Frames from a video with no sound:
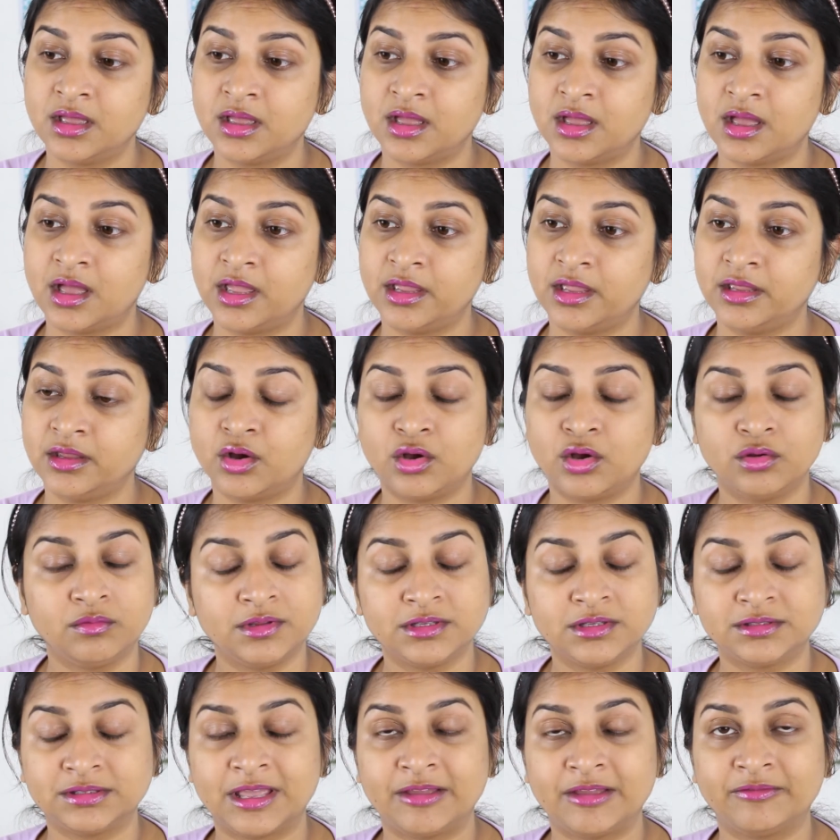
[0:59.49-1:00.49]
I
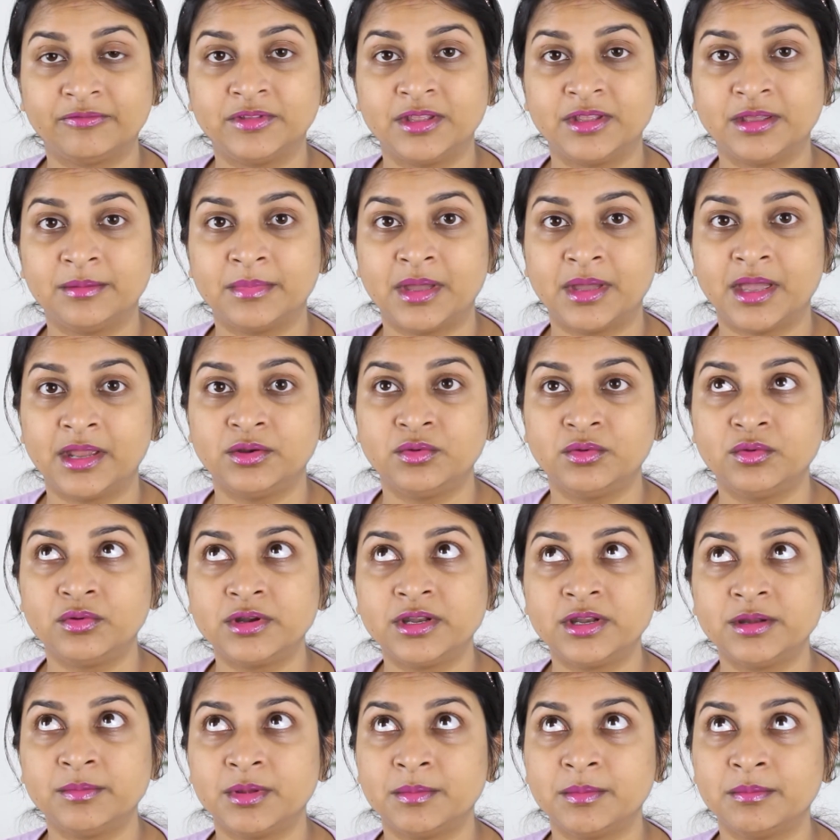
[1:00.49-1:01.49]
always have them. I
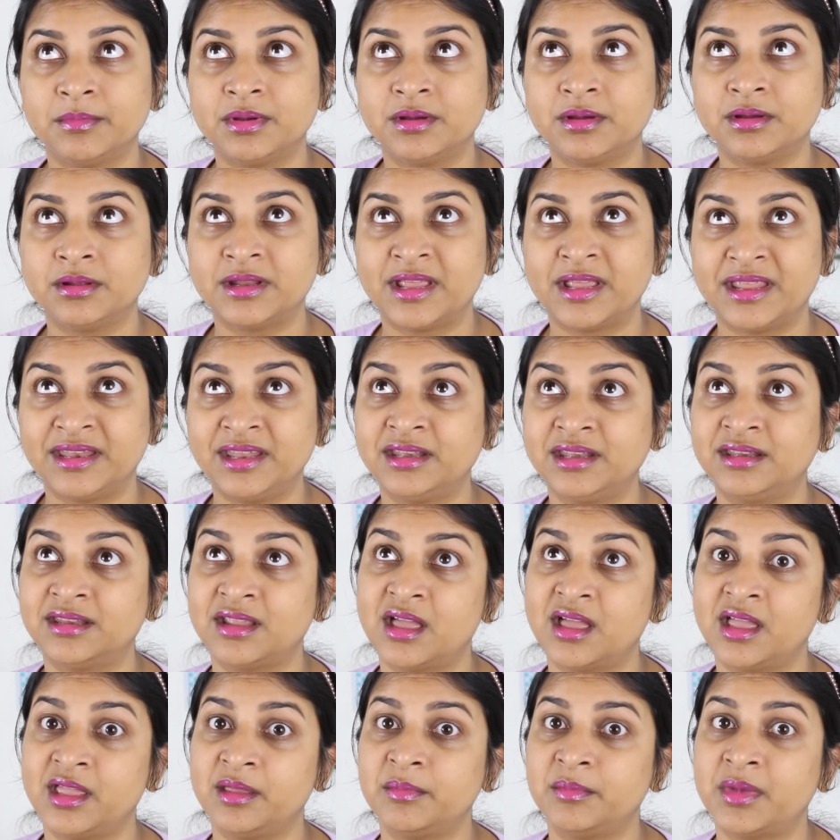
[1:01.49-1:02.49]
don't remember any
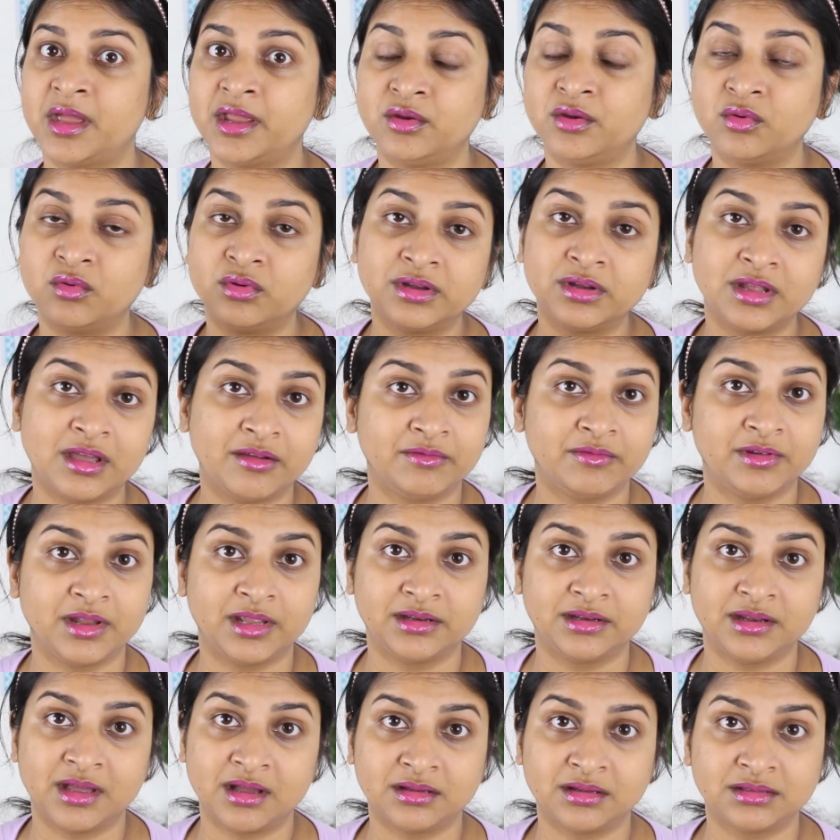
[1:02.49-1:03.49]
time I don't have
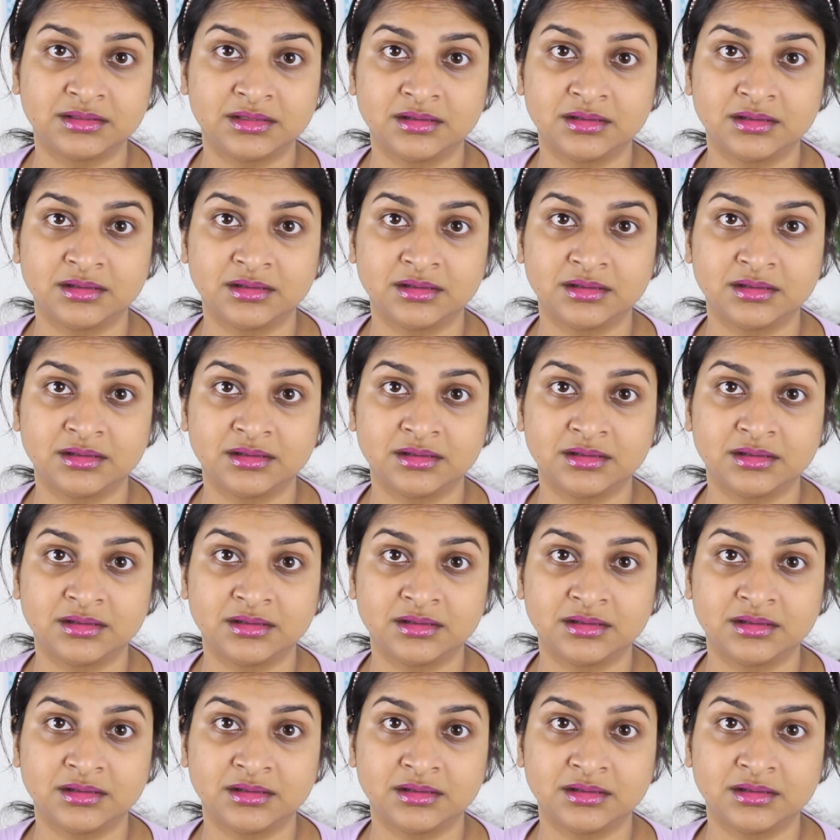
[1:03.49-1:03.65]
like dark